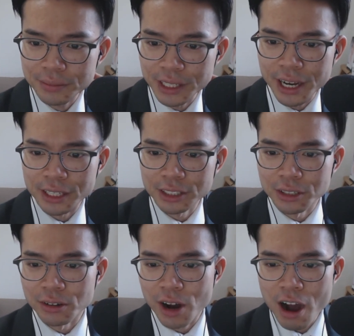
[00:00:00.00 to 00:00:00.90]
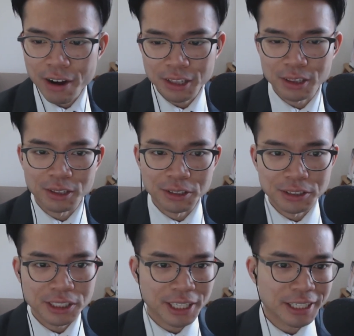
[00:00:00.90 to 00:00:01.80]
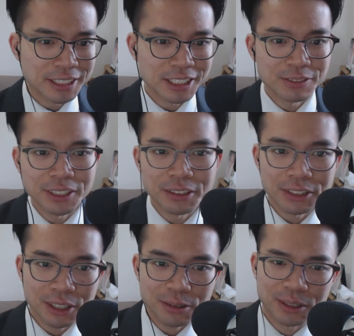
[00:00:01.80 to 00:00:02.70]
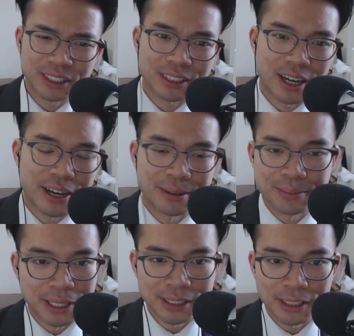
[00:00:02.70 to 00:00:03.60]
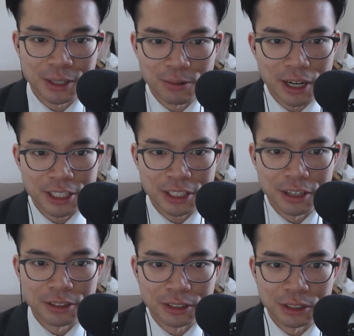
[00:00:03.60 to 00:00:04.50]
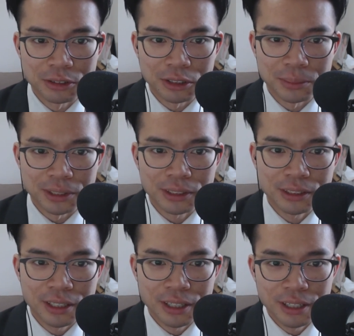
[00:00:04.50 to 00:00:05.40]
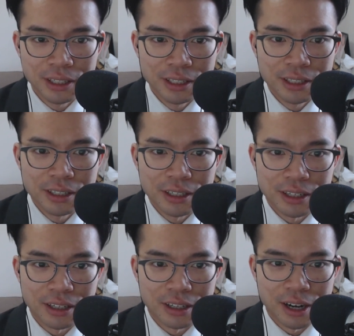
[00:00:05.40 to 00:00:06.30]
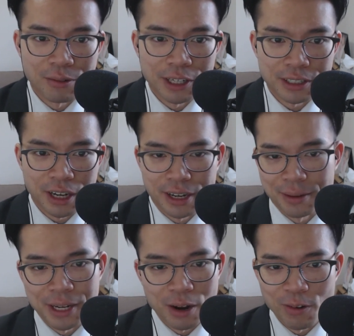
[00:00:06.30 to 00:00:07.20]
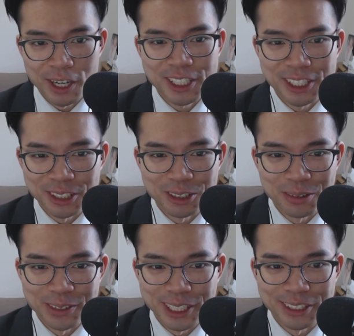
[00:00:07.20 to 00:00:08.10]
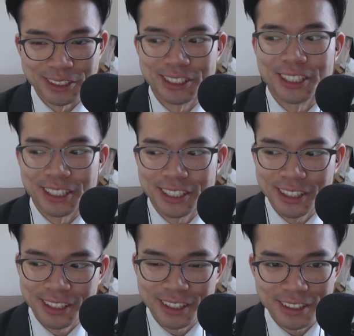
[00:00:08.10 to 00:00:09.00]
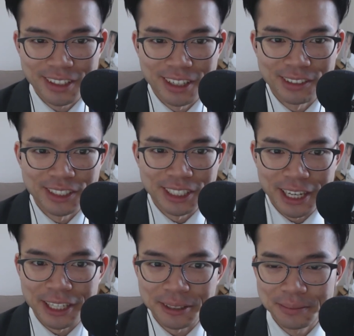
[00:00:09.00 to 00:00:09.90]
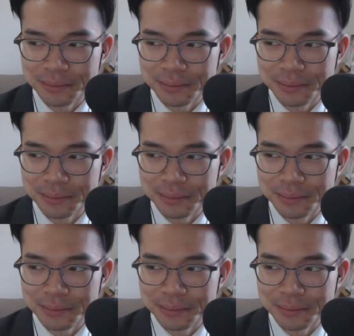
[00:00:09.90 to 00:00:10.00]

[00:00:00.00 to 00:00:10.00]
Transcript: yeah. So how I learned to edit these videos though was I basically watched other YouTubers. I watch YouTube videos like every day,